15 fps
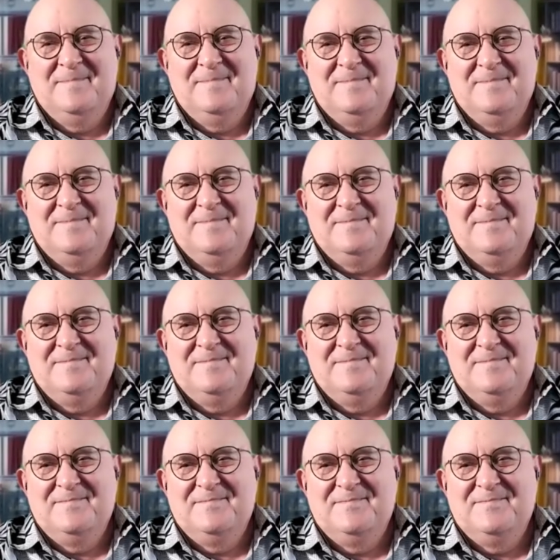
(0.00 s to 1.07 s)

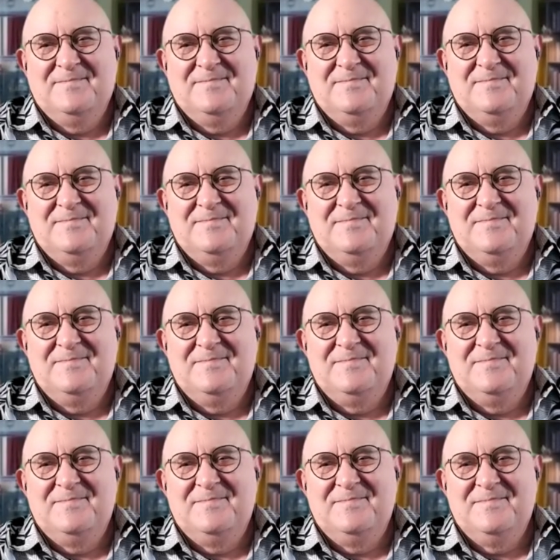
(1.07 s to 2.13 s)

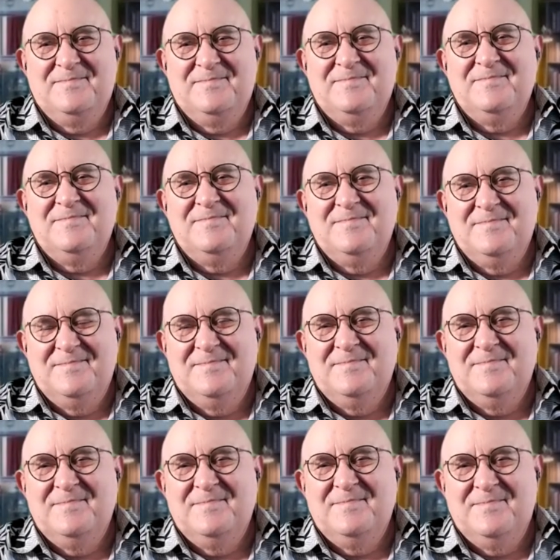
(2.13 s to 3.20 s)

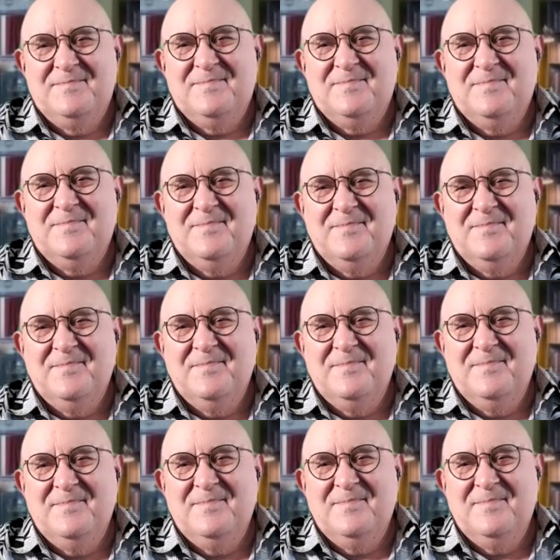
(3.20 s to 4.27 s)

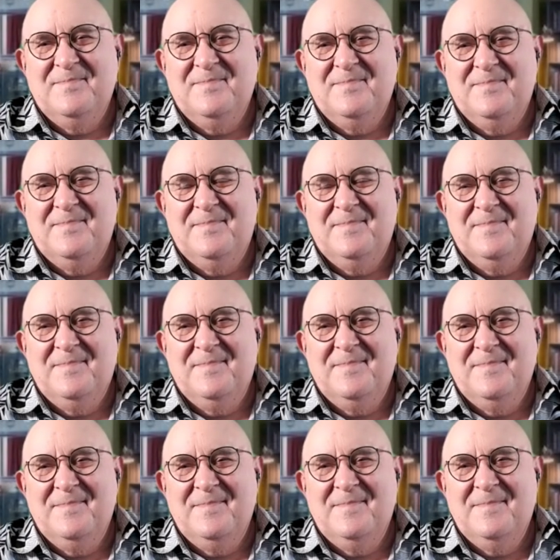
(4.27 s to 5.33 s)

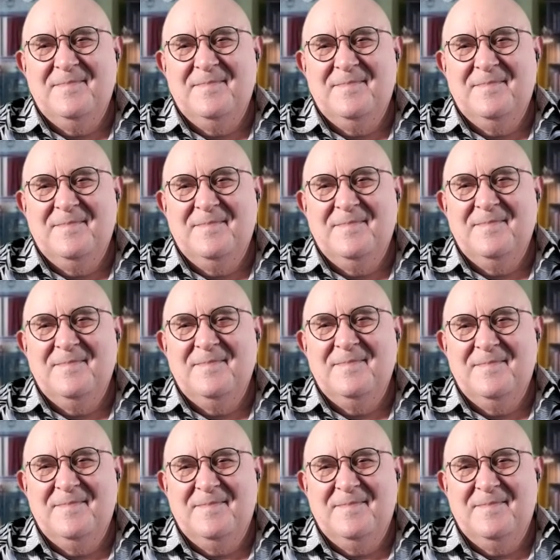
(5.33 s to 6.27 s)
No words are spoken by the person on screen.